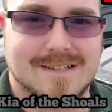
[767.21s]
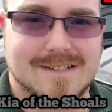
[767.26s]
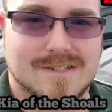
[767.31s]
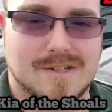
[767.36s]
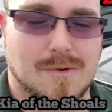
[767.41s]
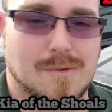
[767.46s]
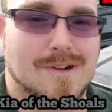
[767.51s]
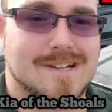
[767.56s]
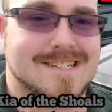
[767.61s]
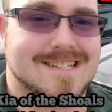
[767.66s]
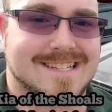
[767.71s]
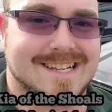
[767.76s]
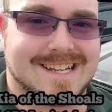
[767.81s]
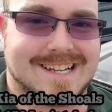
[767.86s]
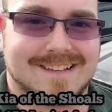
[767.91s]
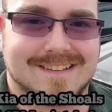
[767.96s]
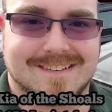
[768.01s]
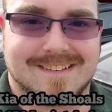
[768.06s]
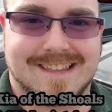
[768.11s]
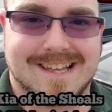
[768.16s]
So once
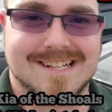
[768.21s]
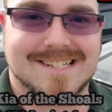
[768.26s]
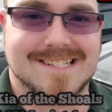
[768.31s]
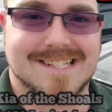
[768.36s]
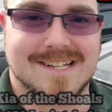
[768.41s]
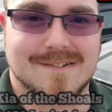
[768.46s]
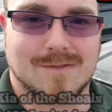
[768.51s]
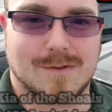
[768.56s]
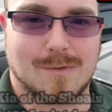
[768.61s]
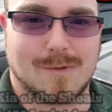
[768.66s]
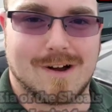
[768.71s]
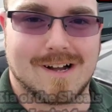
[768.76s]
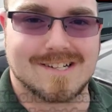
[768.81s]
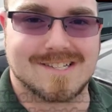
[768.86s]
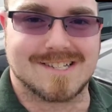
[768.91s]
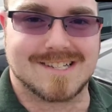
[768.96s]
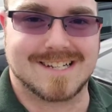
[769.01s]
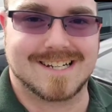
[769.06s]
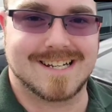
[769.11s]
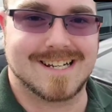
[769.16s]
again, thanks again for
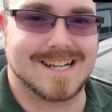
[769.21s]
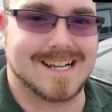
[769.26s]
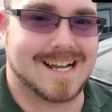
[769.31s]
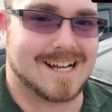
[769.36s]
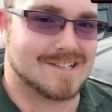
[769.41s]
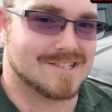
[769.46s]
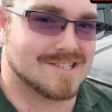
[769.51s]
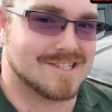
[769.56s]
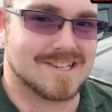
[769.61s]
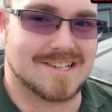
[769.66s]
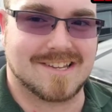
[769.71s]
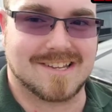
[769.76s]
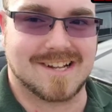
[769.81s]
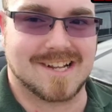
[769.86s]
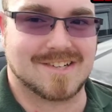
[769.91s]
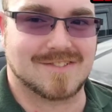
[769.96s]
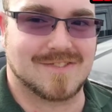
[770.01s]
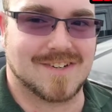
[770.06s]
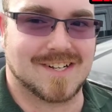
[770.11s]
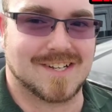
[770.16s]
watching. I'll see you in the
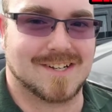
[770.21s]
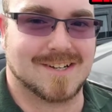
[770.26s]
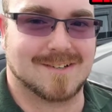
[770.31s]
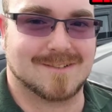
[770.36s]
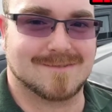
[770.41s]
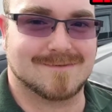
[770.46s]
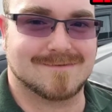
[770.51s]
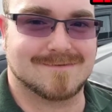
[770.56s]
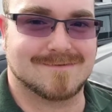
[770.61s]
next video.